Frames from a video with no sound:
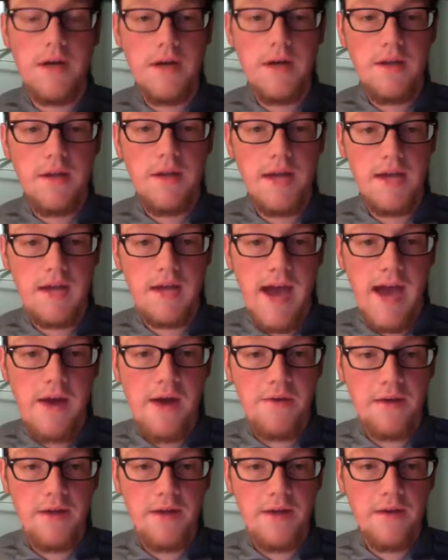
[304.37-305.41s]
like out
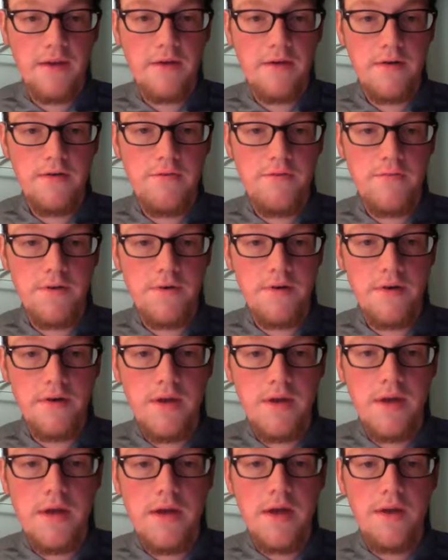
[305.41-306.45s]
here more,
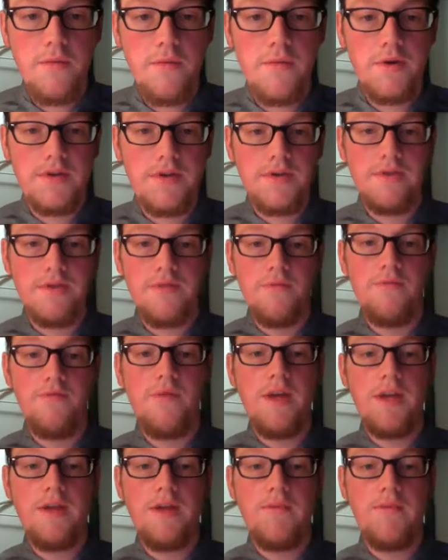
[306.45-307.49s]
which is
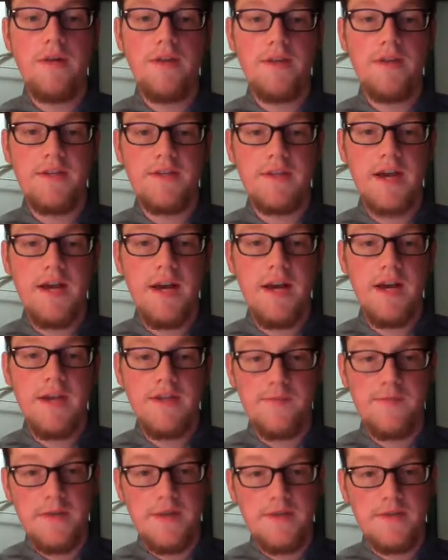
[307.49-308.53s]
really what this knot is
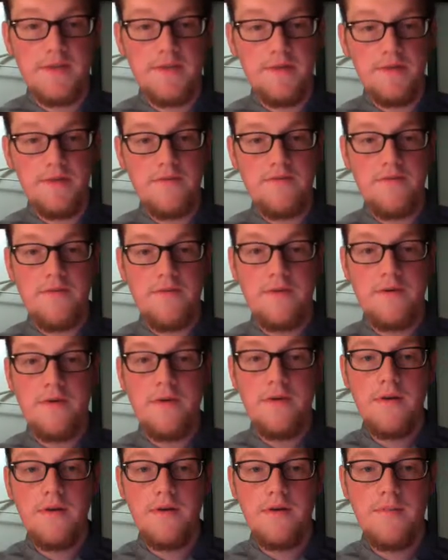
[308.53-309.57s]
best suited for,
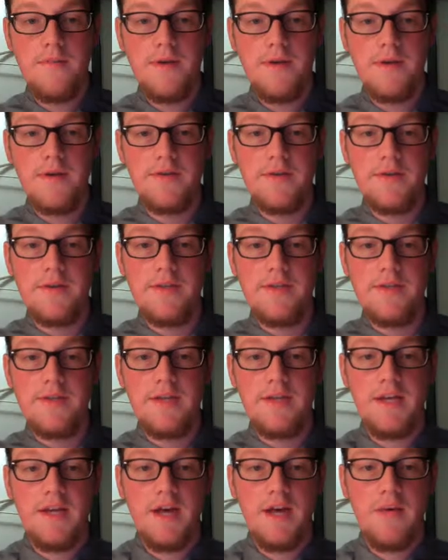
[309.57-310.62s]
because you can see
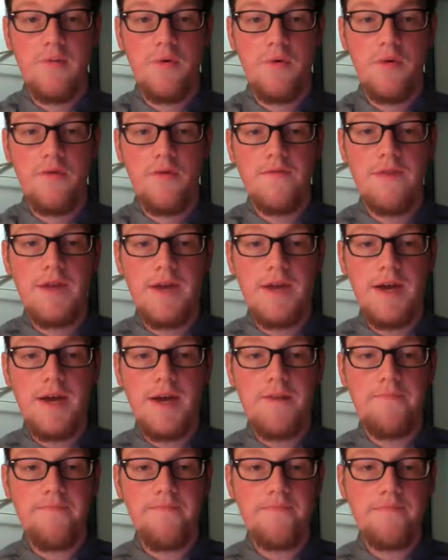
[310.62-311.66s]
a lot more of the knot
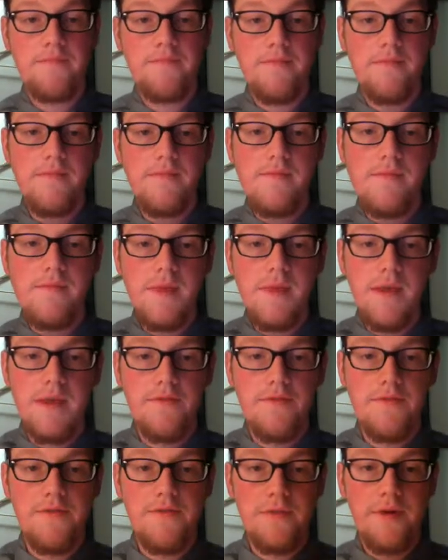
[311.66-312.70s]
if
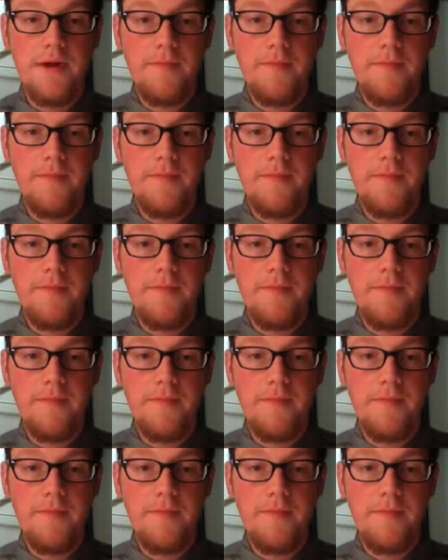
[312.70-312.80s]
you